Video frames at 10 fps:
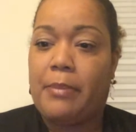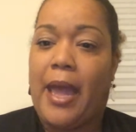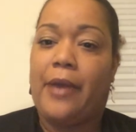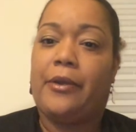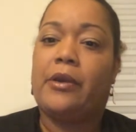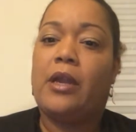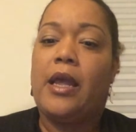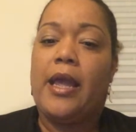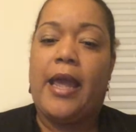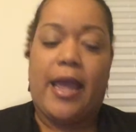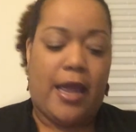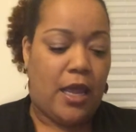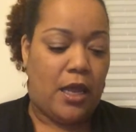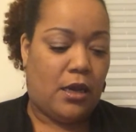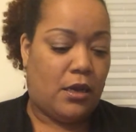pattern,
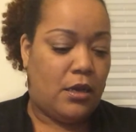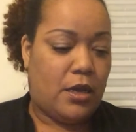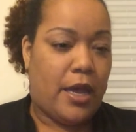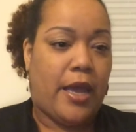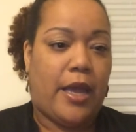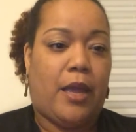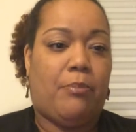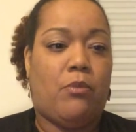and I